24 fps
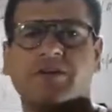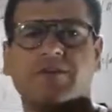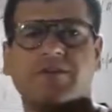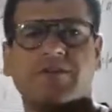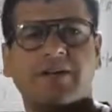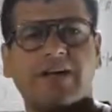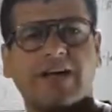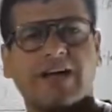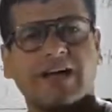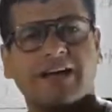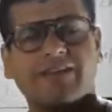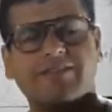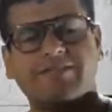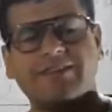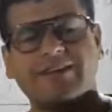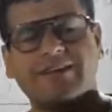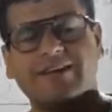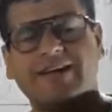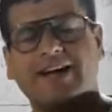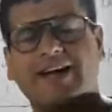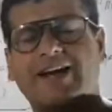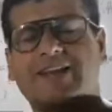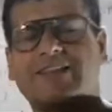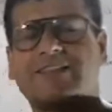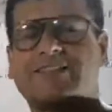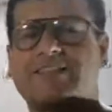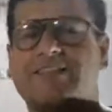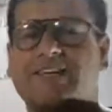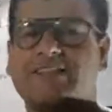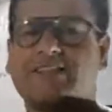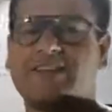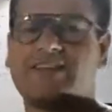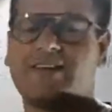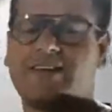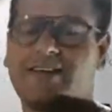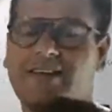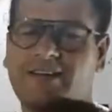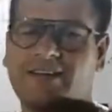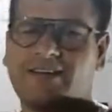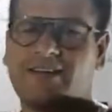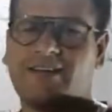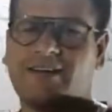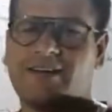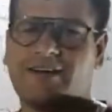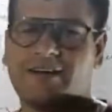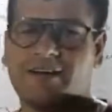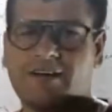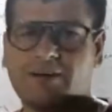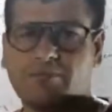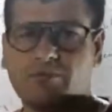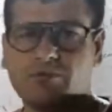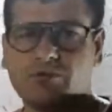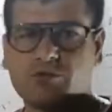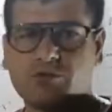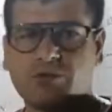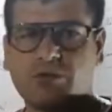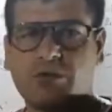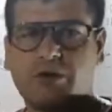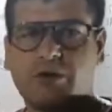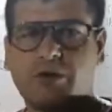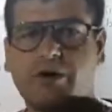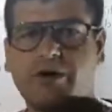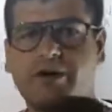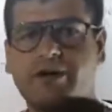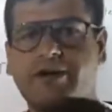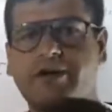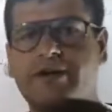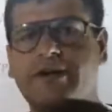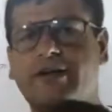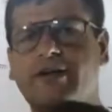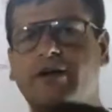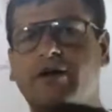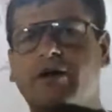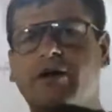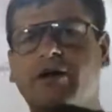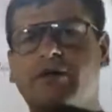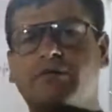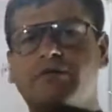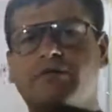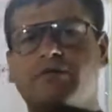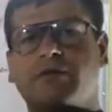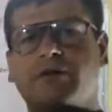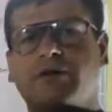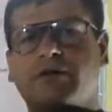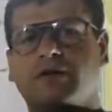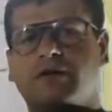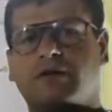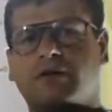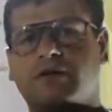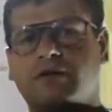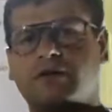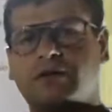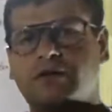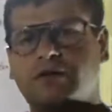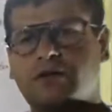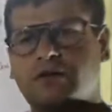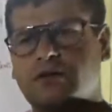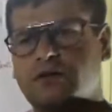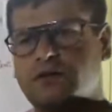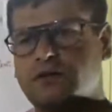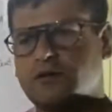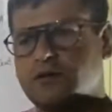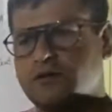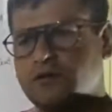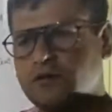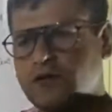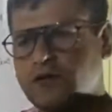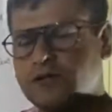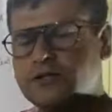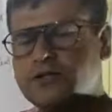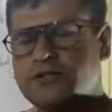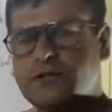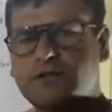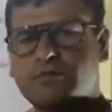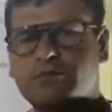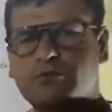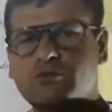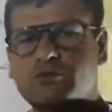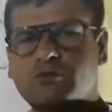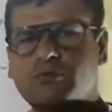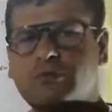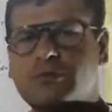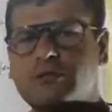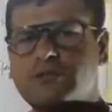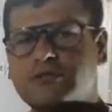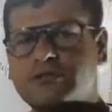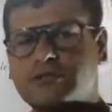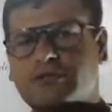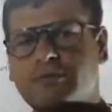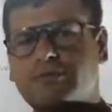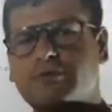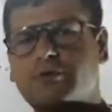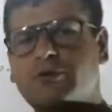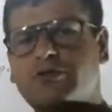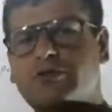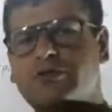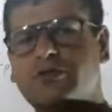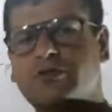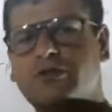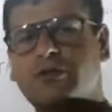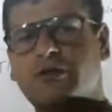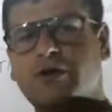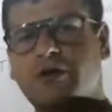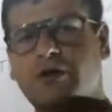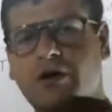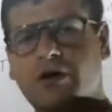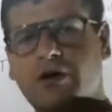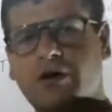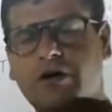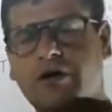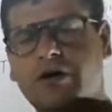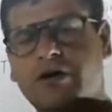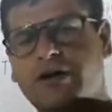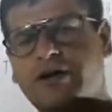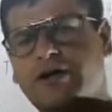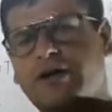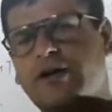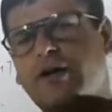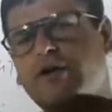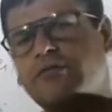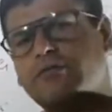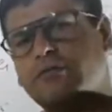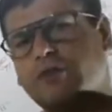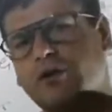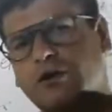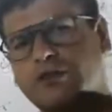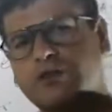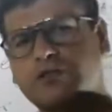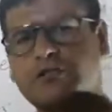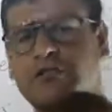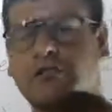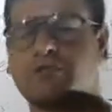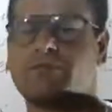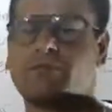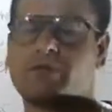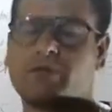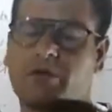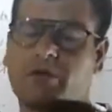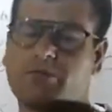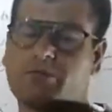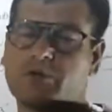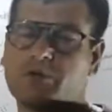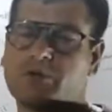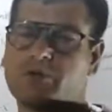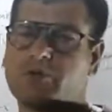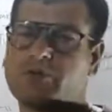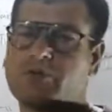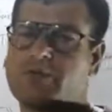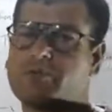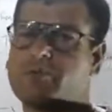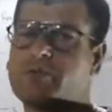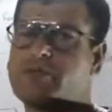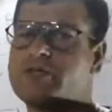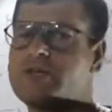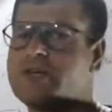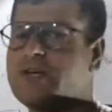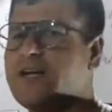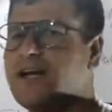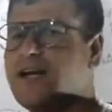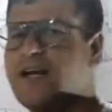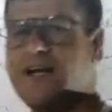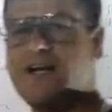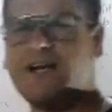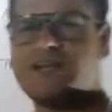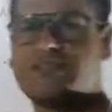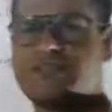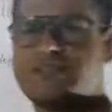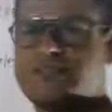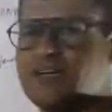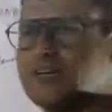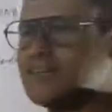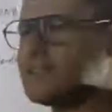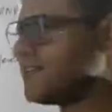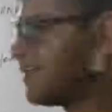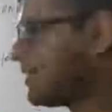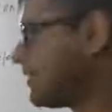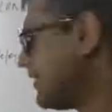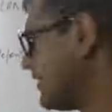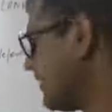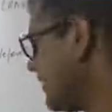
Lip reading: will act as a ribosomal RNA of large ribosomal subunit, or RNA of large ribosomal subunit acts as a